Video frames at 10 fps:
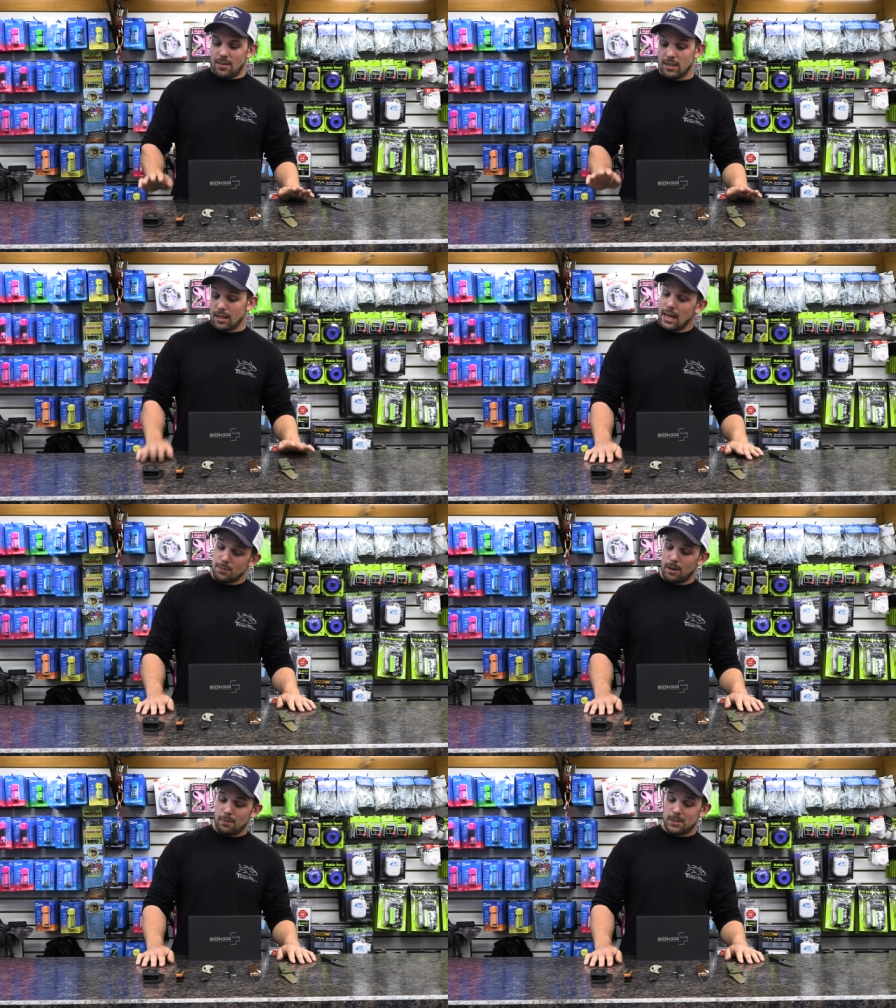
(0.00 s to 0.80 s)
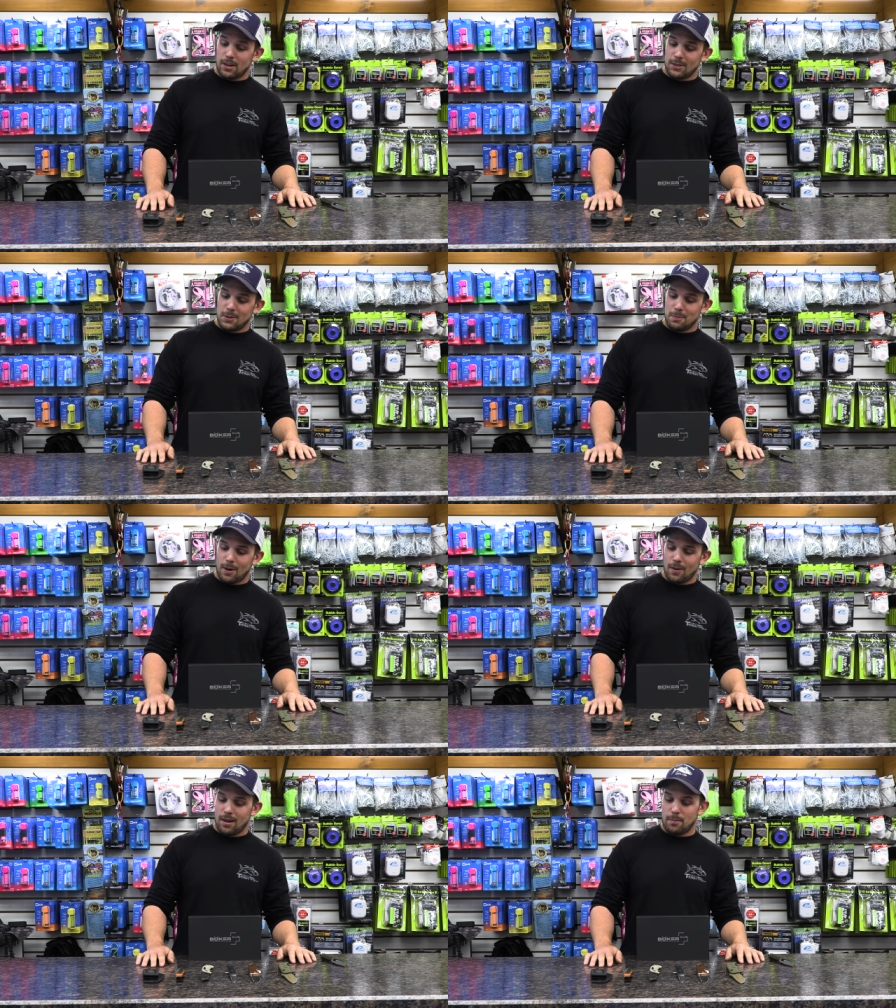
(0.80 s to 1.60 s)
This last one I'm going to talk to you
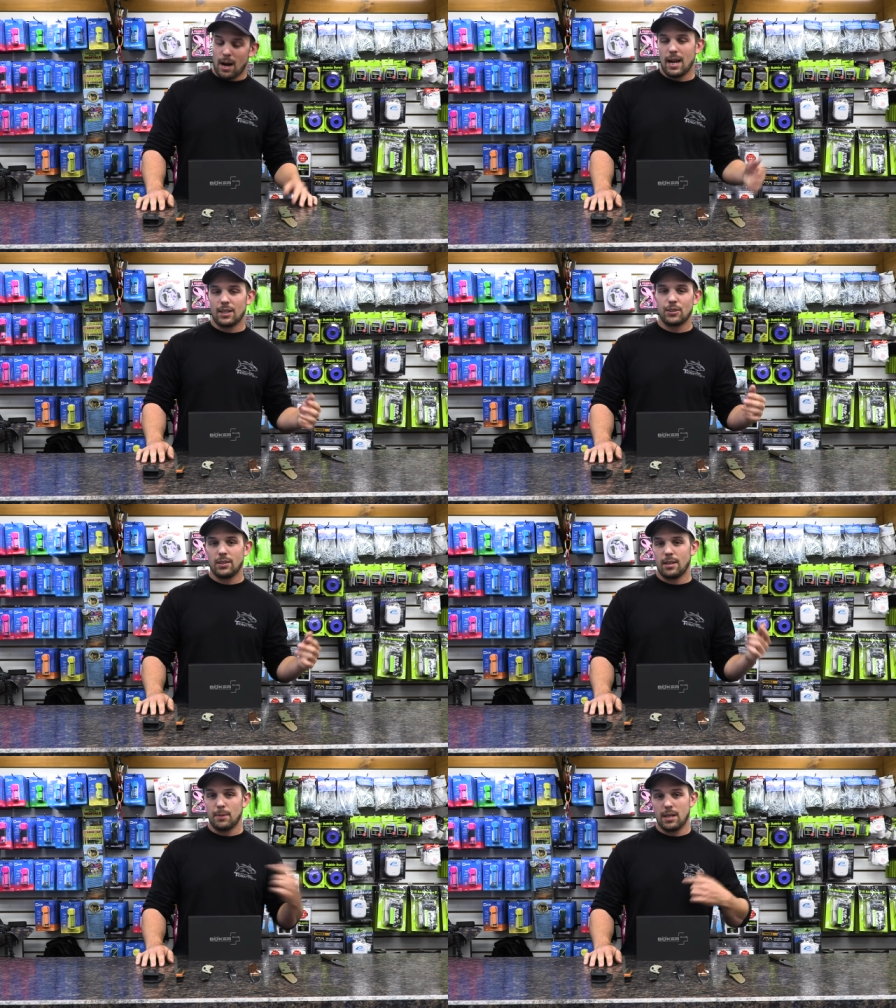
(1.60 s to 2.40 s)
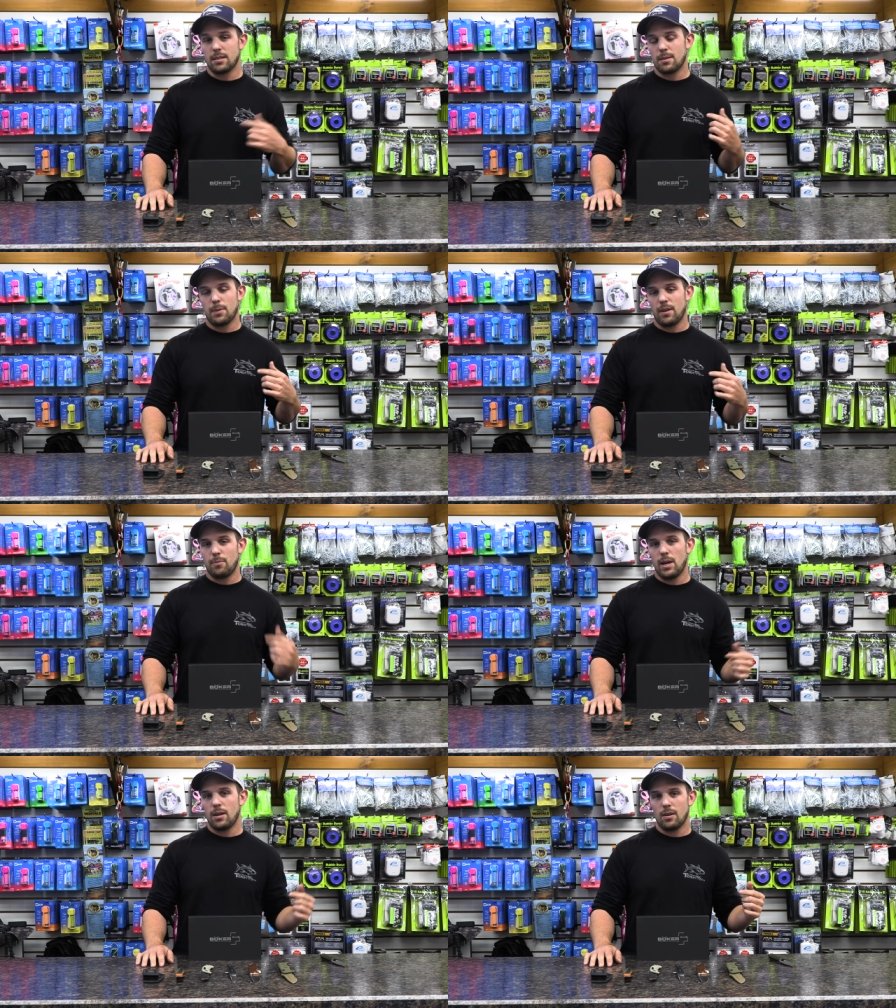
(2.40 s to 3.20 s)
about, um, I actually am a custom
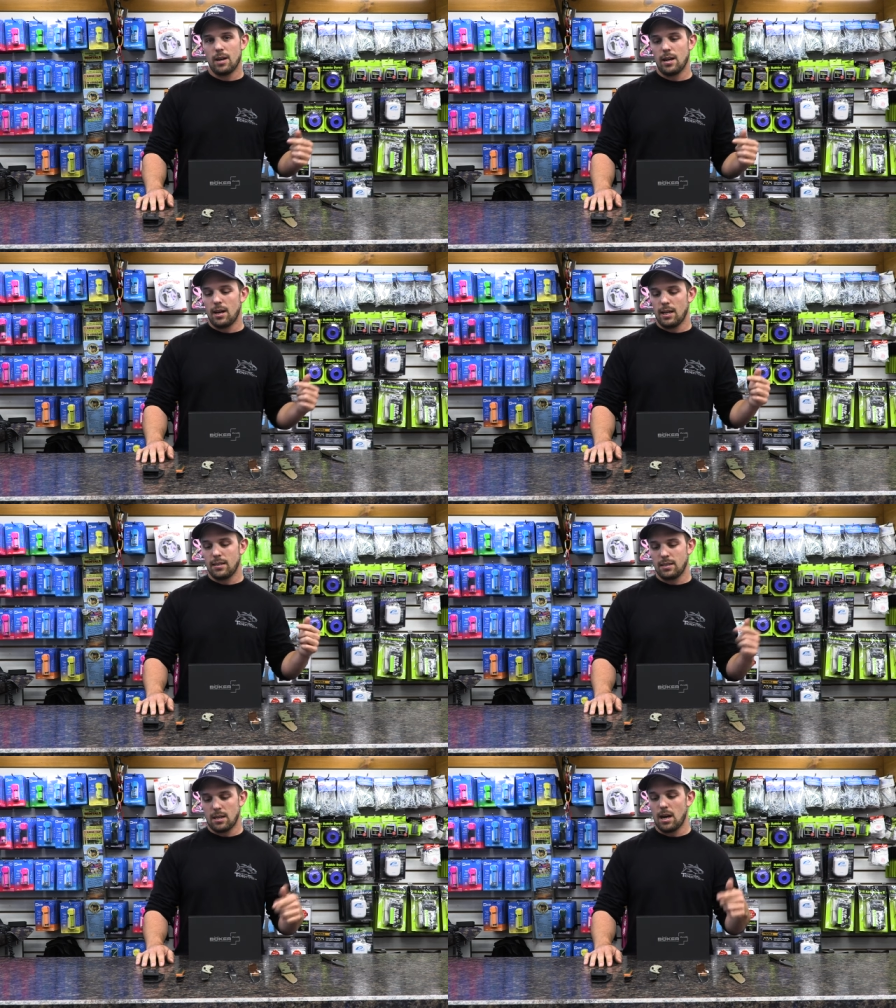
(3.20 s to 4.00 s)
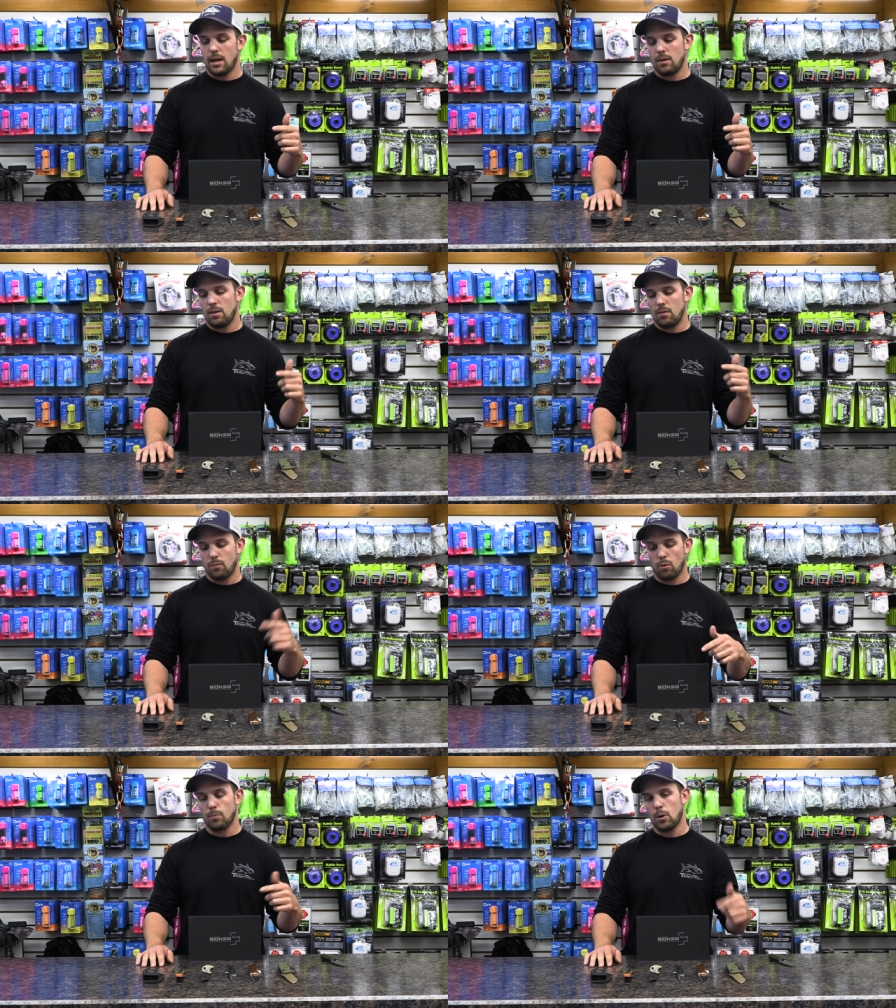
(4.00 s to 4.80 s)
knife maker and I design
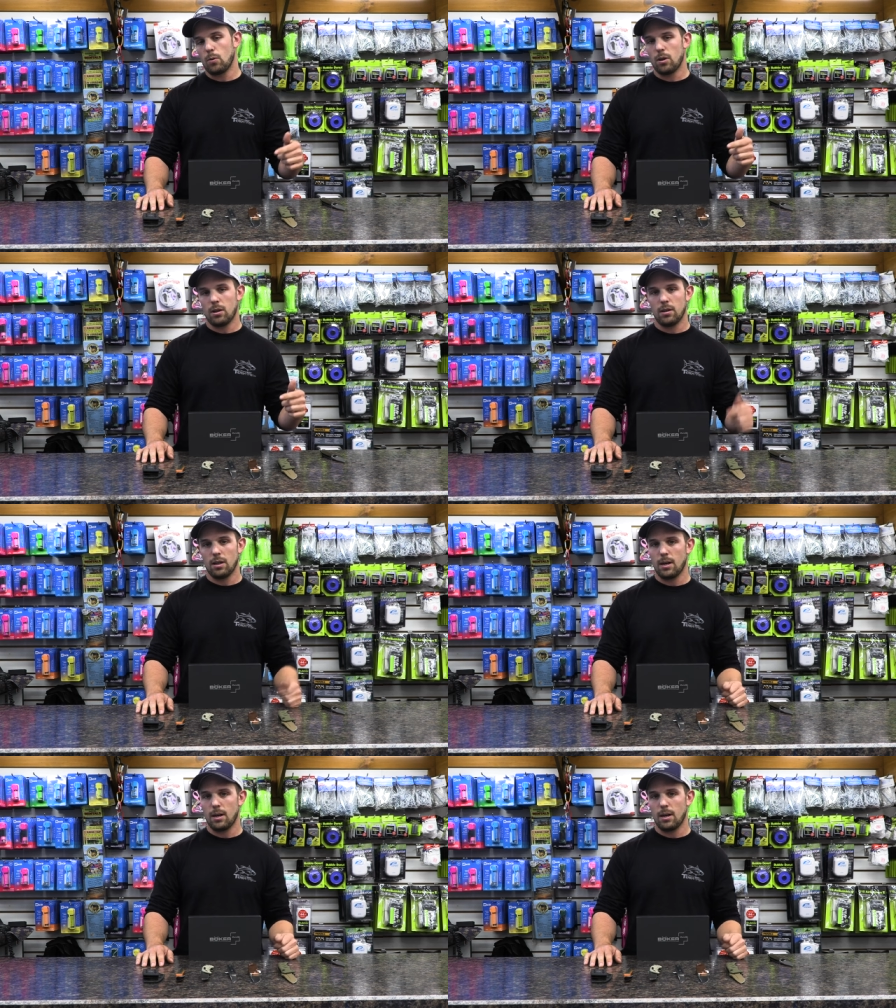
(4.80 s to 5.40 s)
for Boker.